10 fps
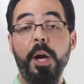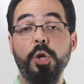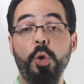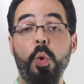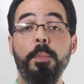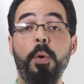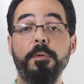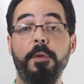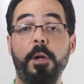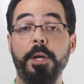Your
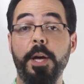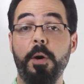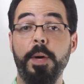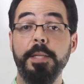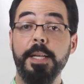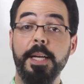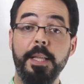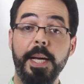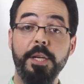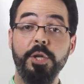portfolio is a
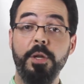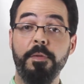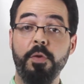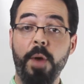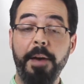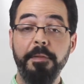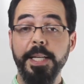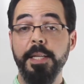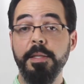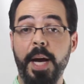collection of
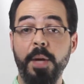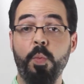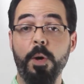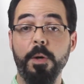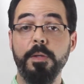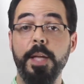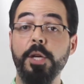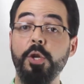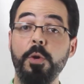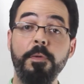graphic design works
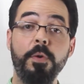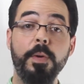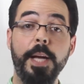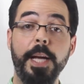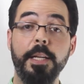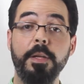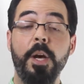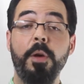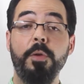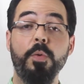that you've created
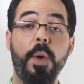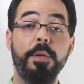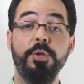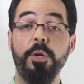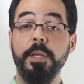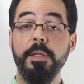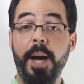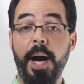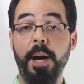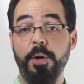throughout your
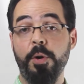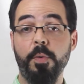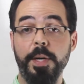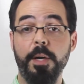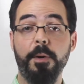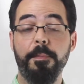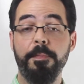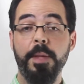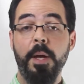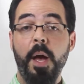entire career.
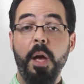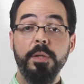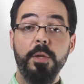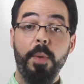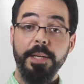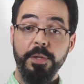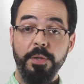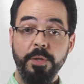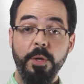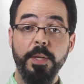So as a
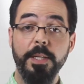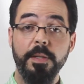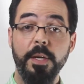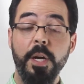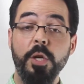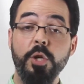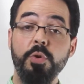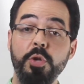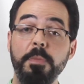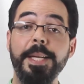student,
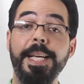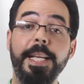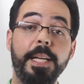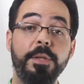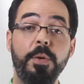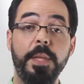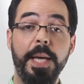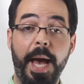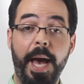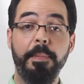you should be getting into the
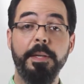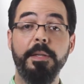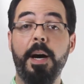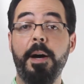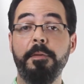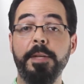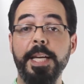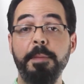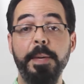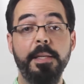habit of
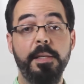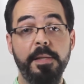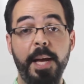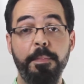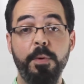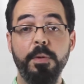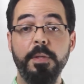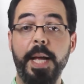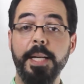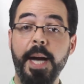keeping
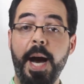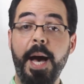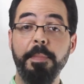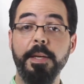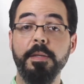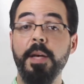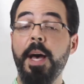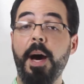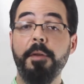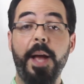samples and copies
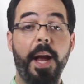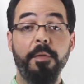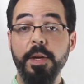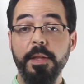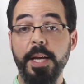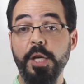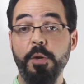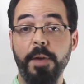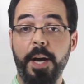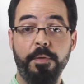of everything
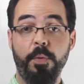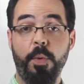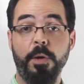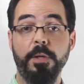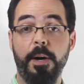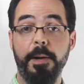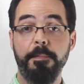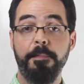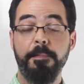you've ever worked on.